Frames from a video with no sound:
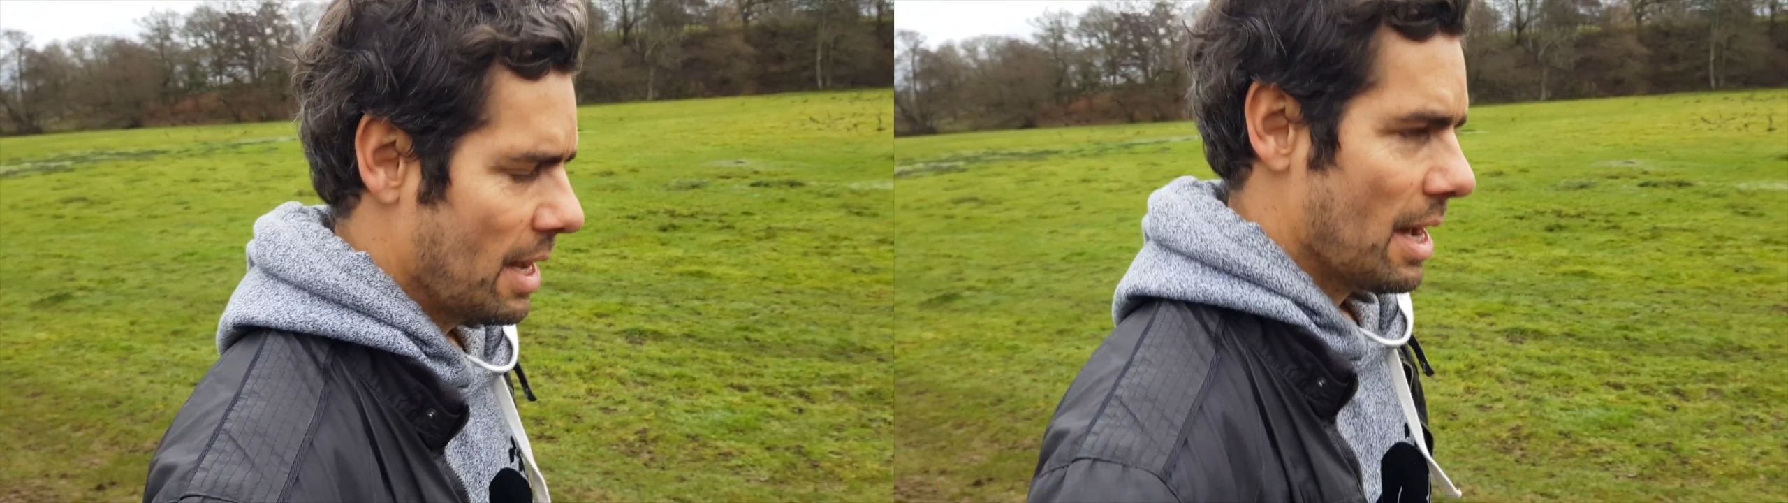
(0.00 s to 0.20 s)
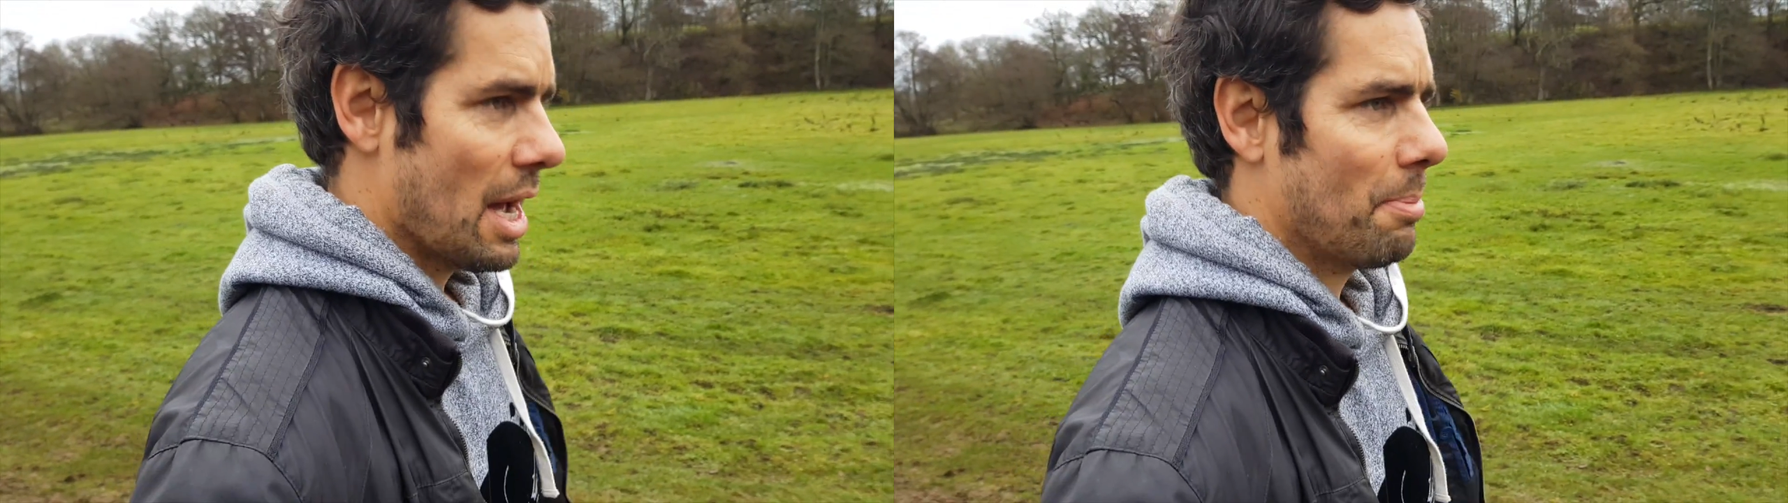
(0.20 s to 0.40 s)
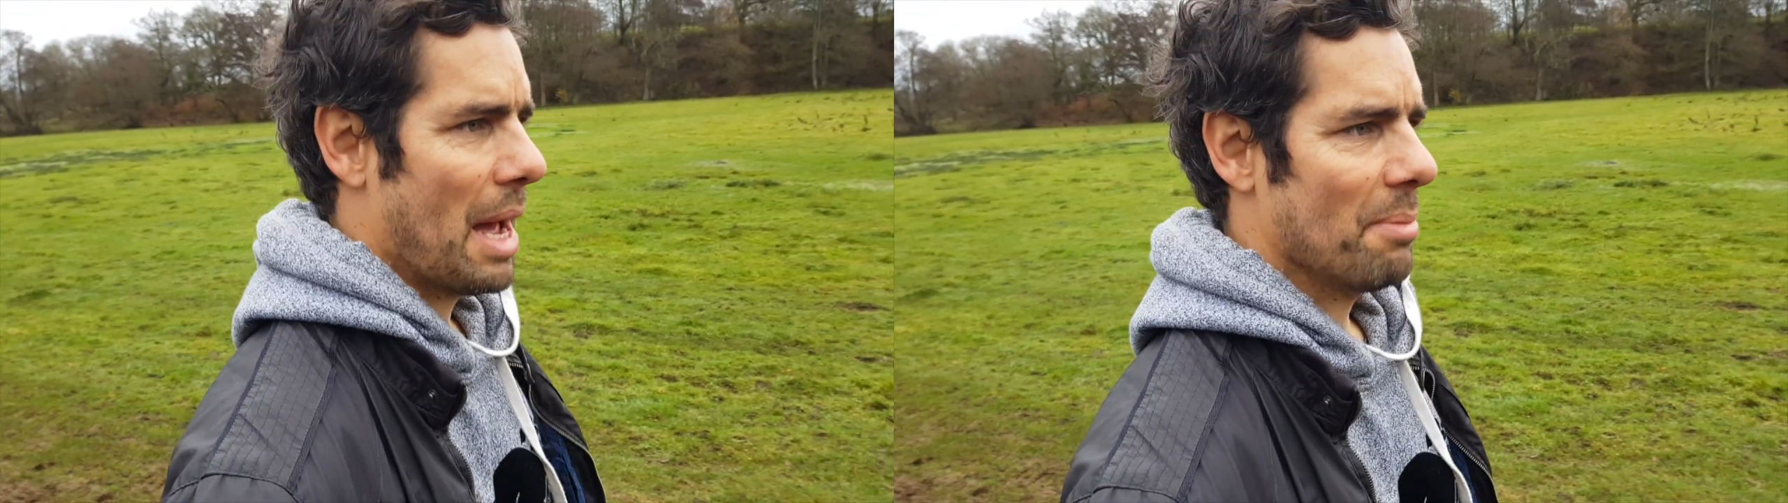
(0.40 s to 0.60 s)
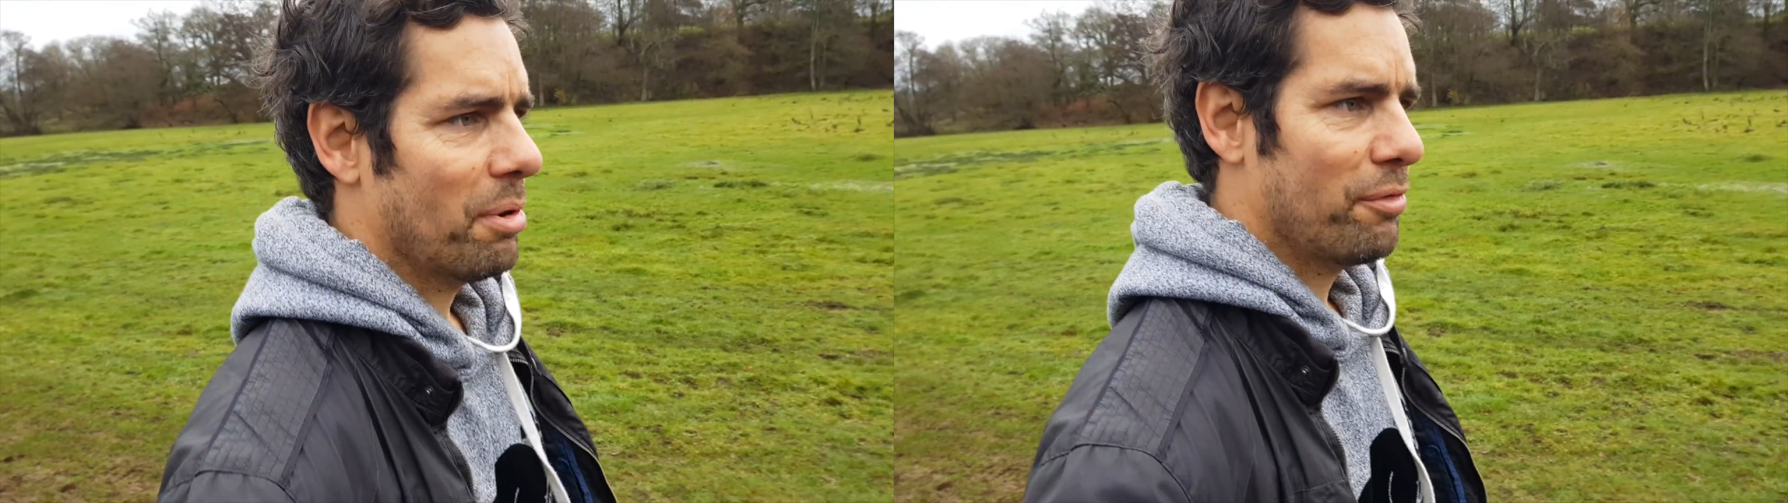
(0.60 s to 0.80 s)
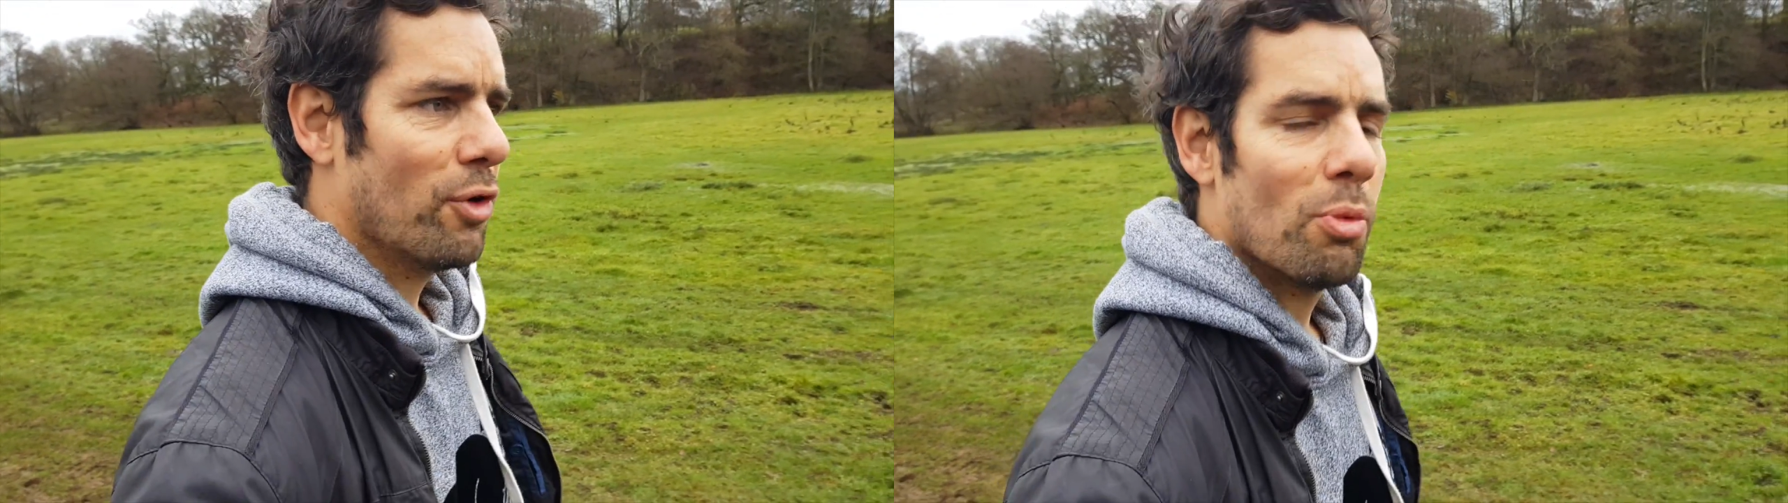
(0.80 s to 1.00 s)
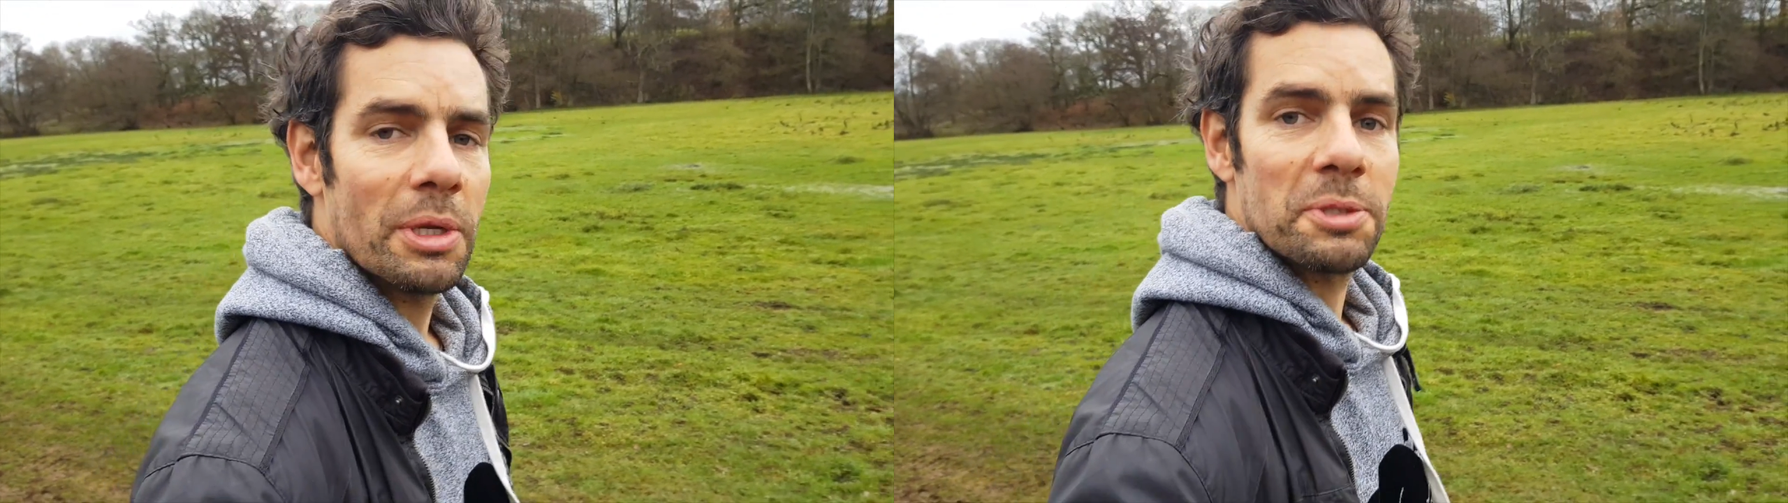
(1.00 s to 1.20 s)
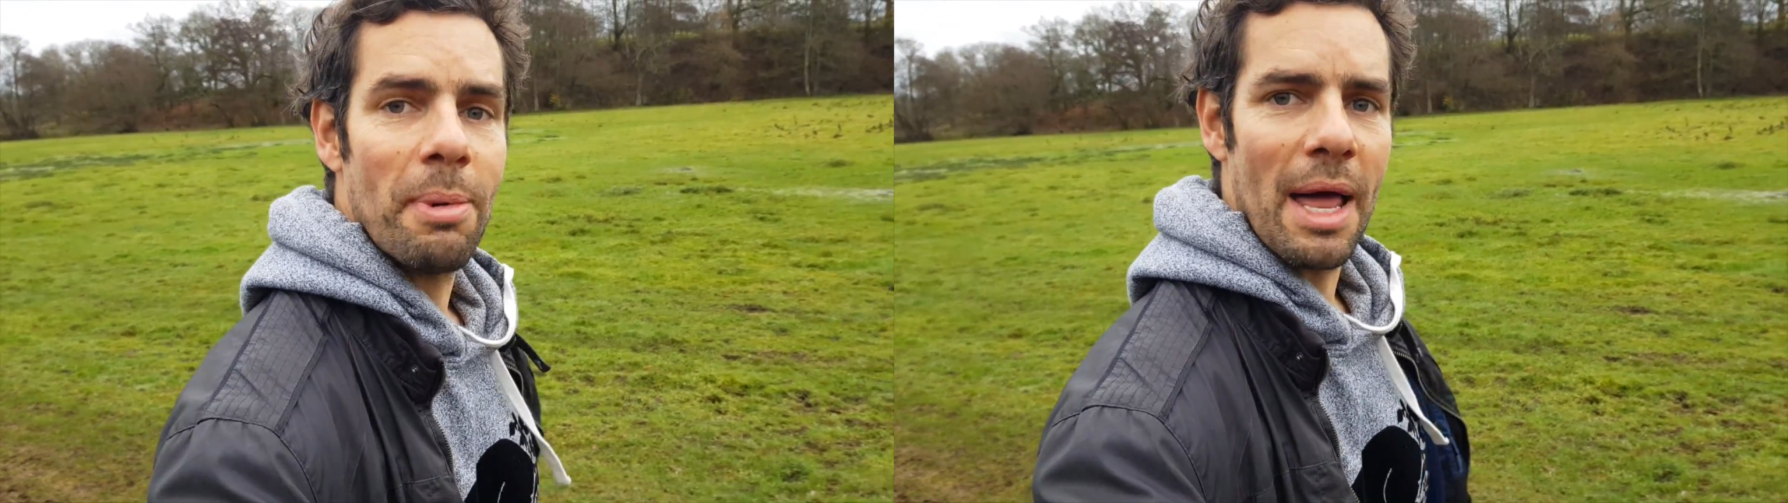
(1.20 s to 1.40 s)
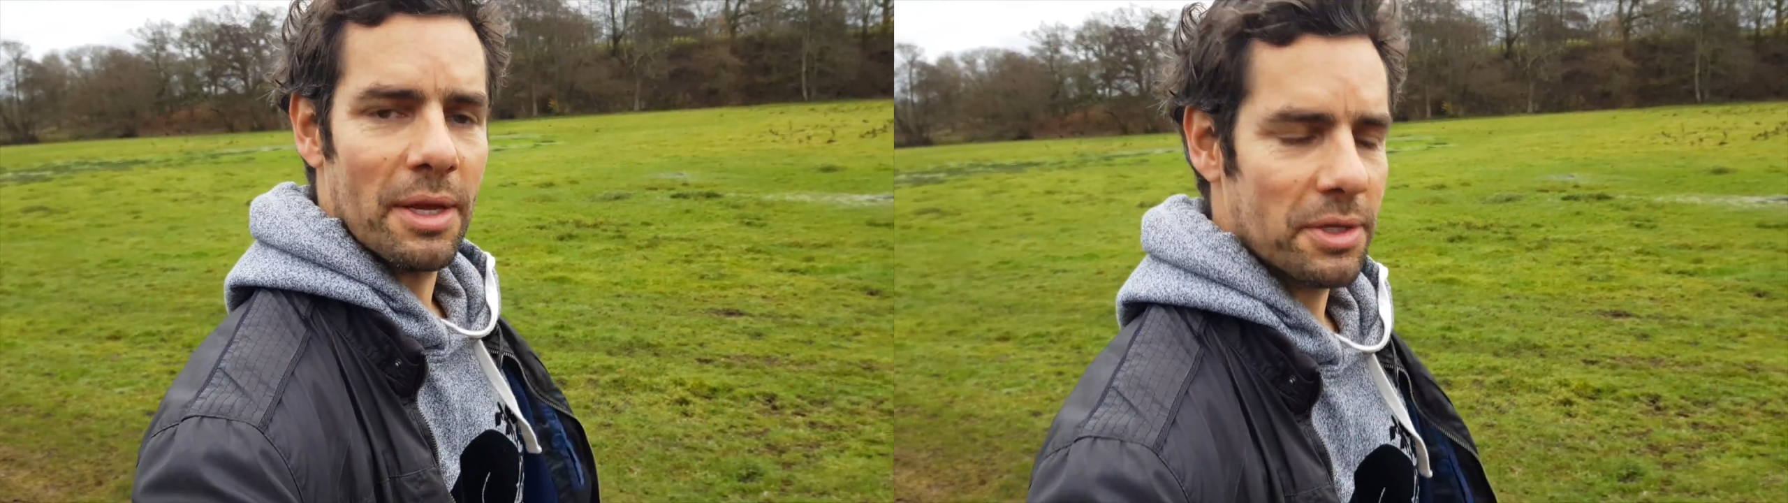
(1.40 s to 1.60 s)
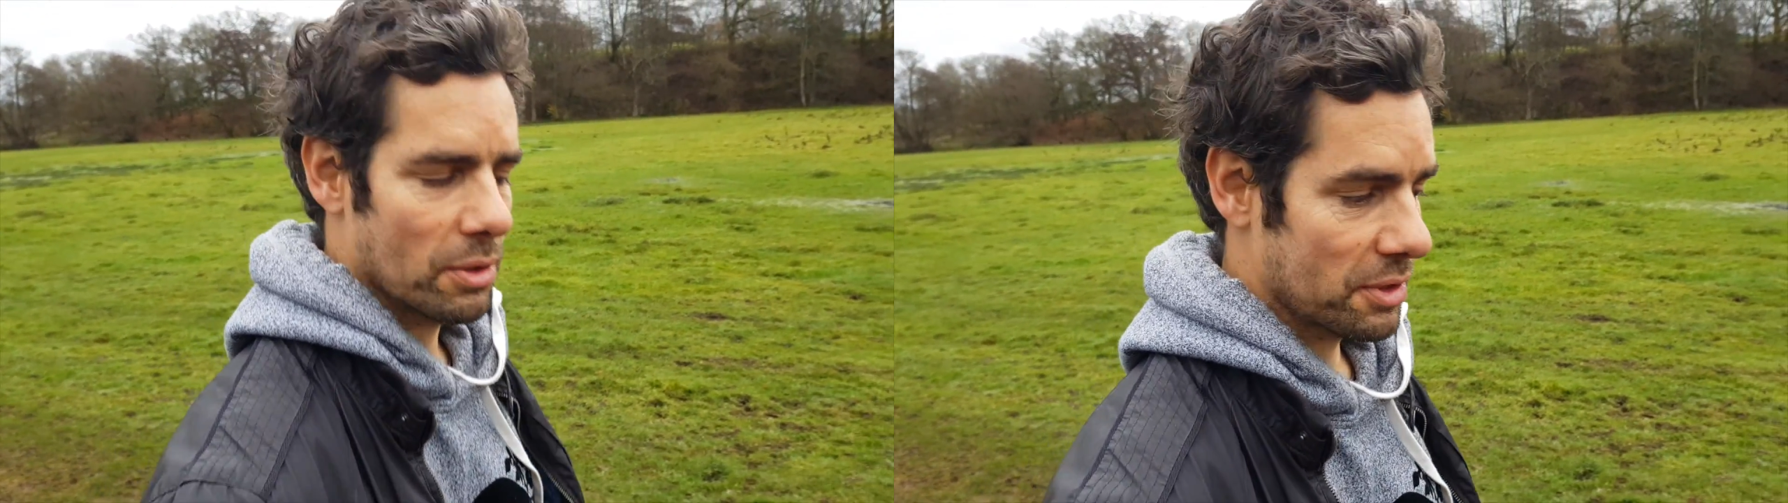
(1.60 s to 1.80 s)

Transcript: uh, about performance ballast or